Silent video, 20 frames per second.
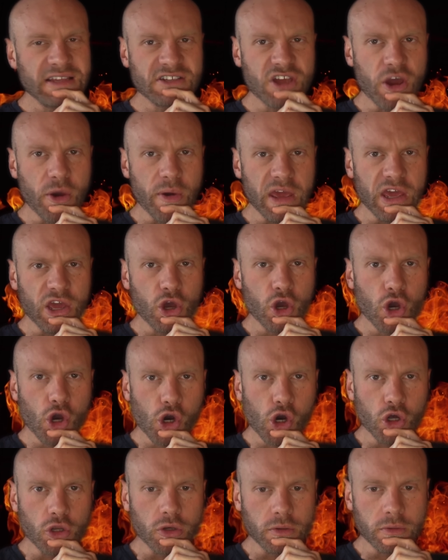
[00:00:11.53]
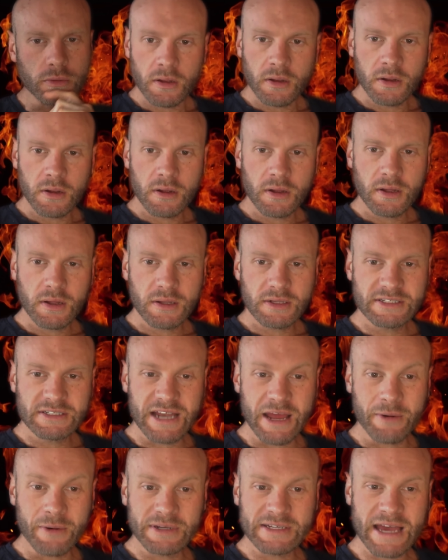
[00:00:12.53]
is going on?
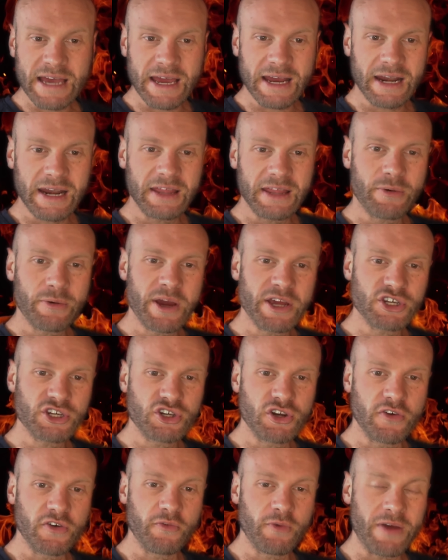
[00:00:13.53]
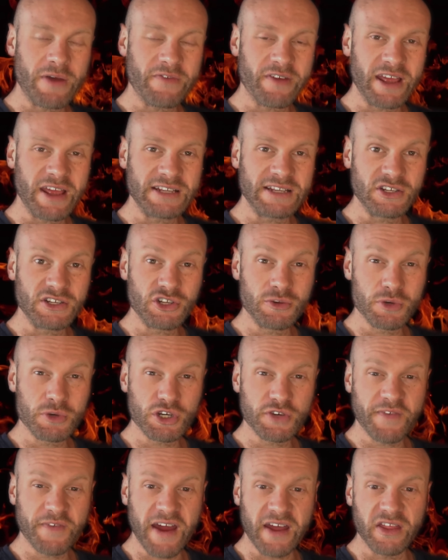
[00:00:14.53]
Today we're tackling the question of whether eating too
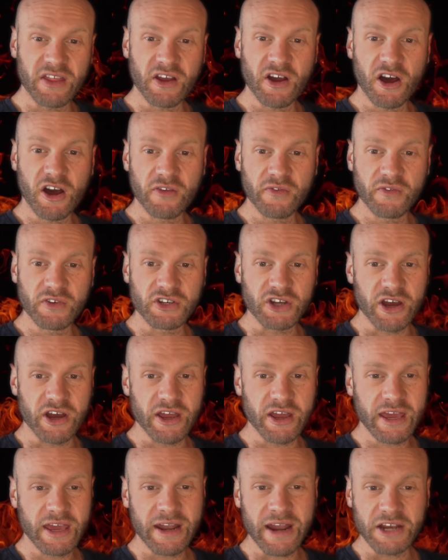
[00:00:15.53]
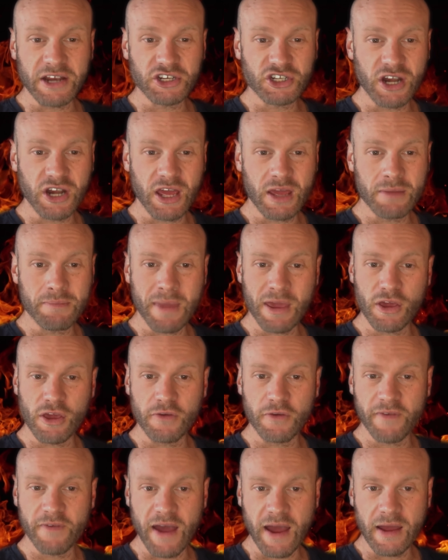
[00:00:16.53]
much fat on the carnivore diet can actually make
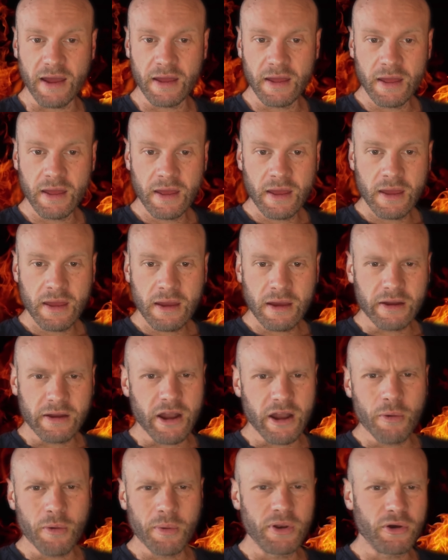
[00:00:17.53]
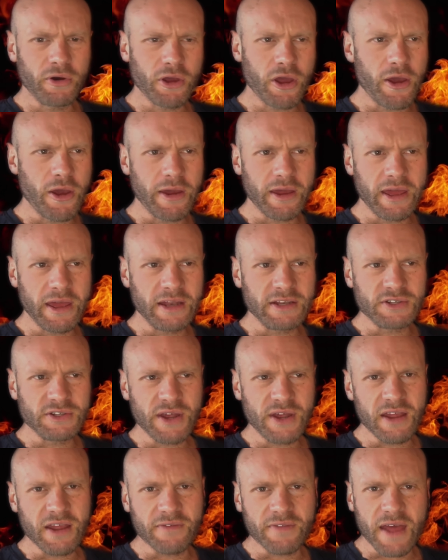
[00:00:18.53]
you fat. I know we're not going
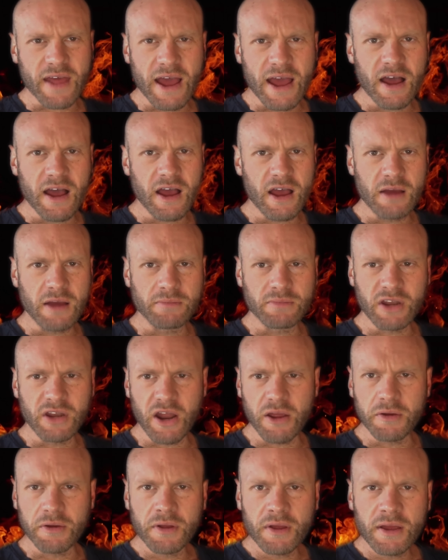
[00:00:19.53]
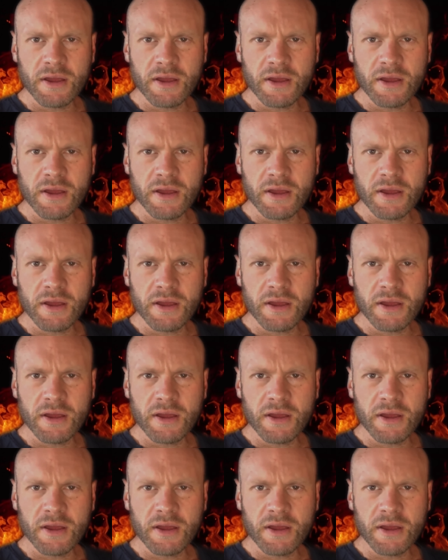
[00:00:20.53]
into any of that, um, you know,